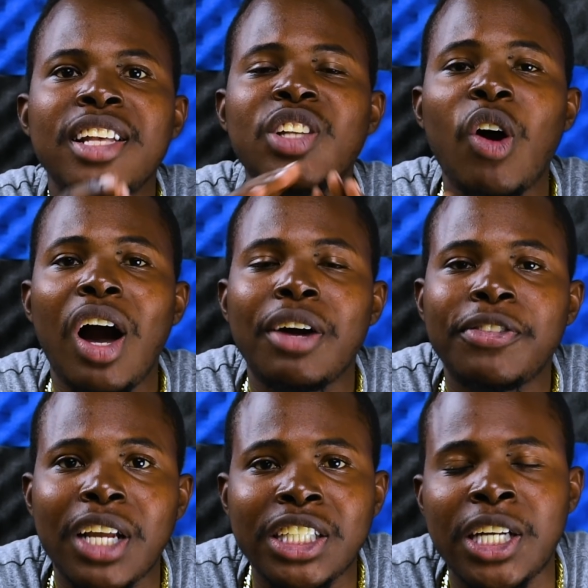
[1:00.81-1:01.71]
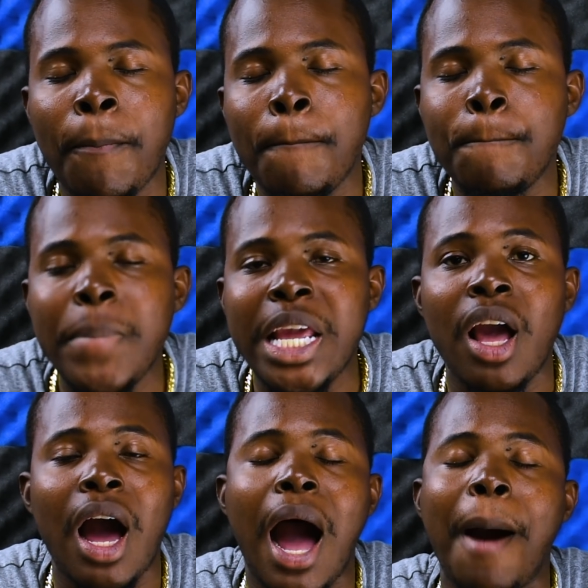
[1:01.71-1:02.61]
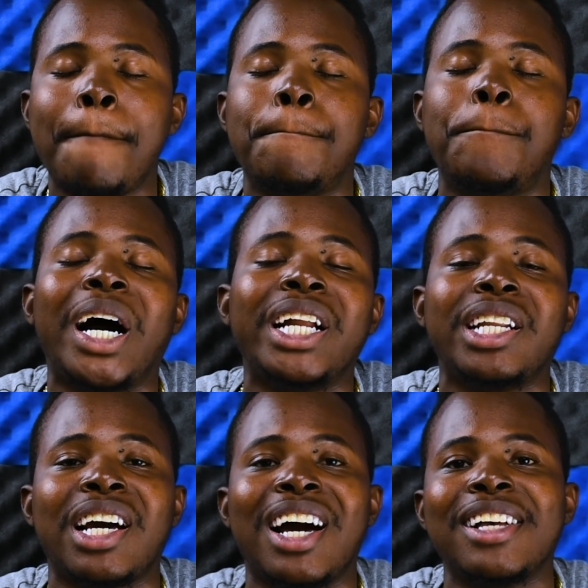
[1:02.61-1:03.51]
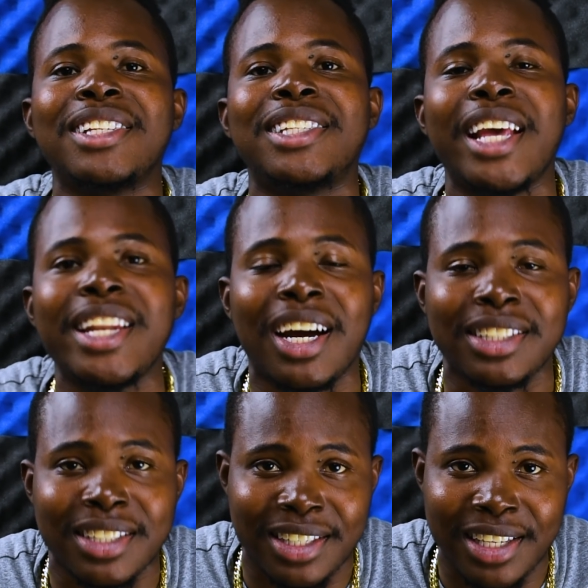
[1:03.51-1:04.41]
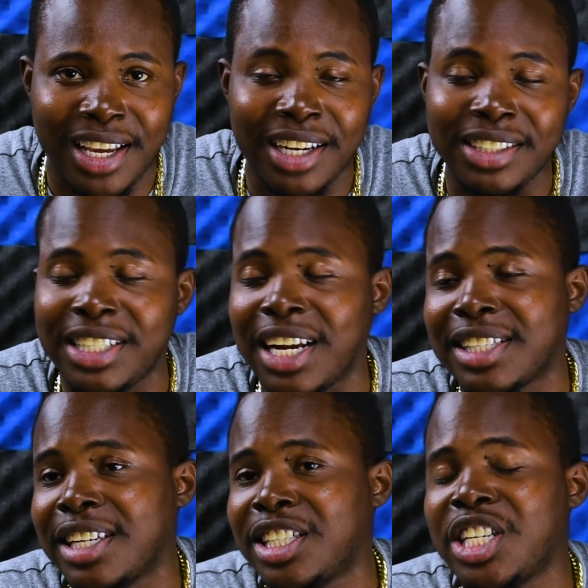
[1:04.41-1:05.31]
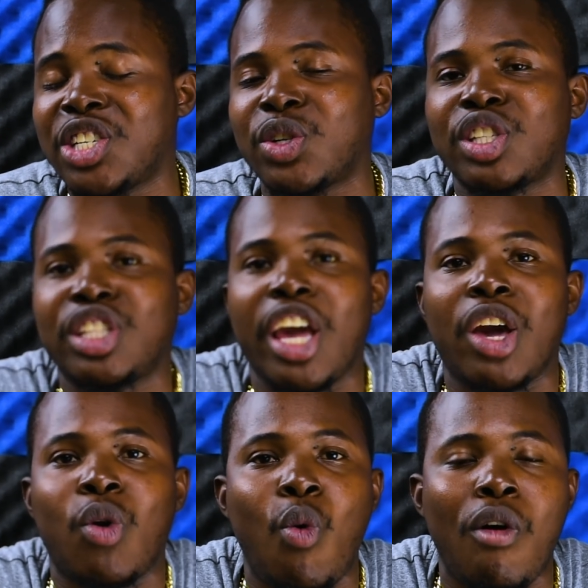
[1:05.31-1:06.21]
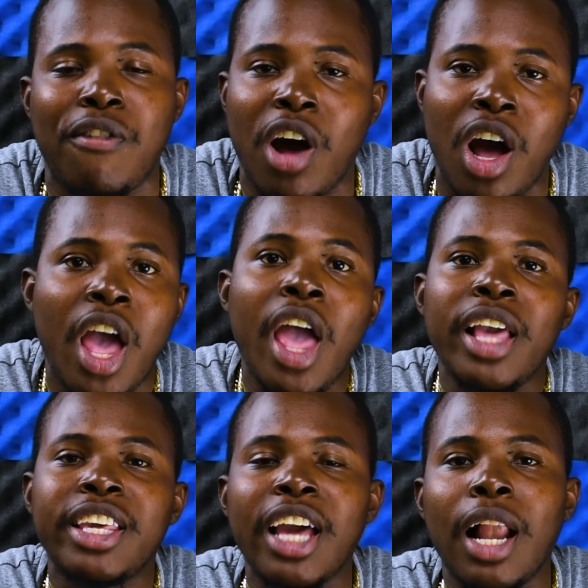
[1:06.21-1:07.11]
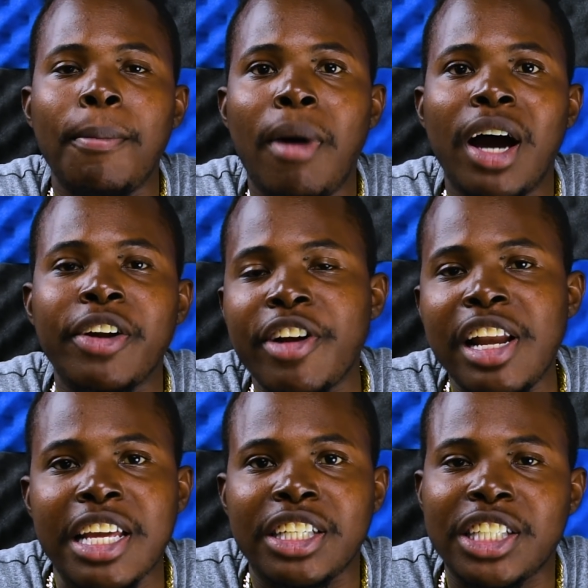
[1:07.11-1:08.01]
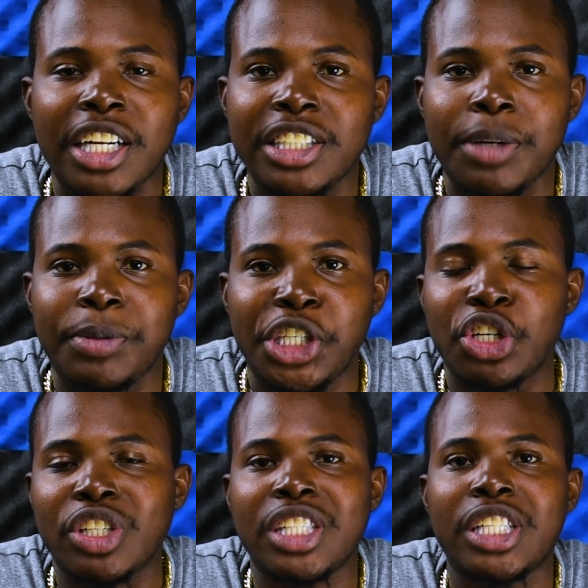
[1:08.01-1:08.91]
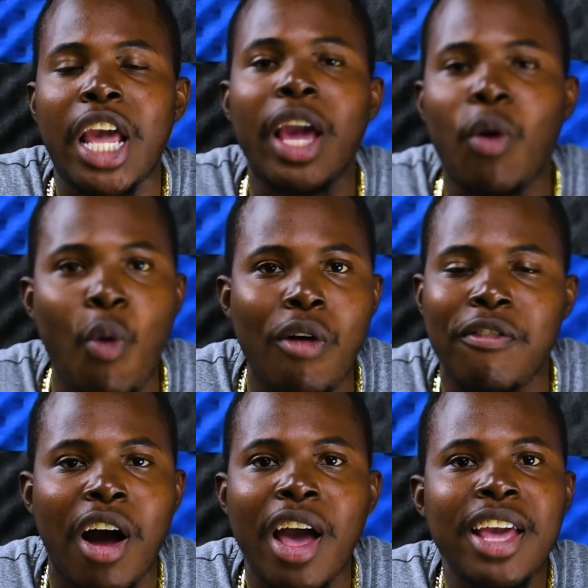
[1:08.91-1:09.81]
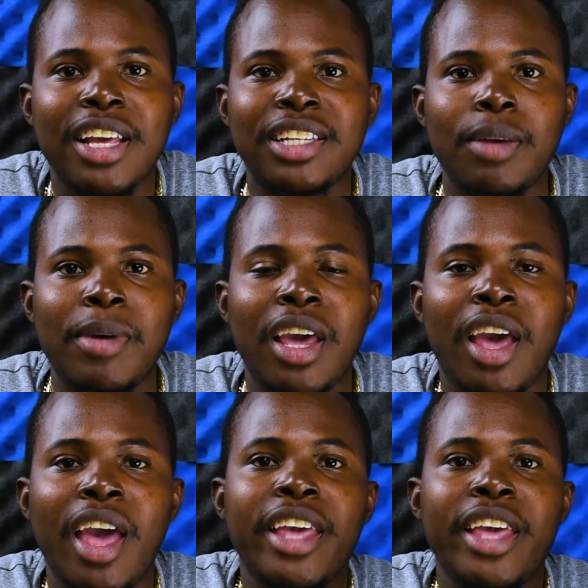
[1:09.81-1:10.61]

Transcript: So after she big and bad and said that, Zena, she said she just take over girl man relationship. She just take over. You see me?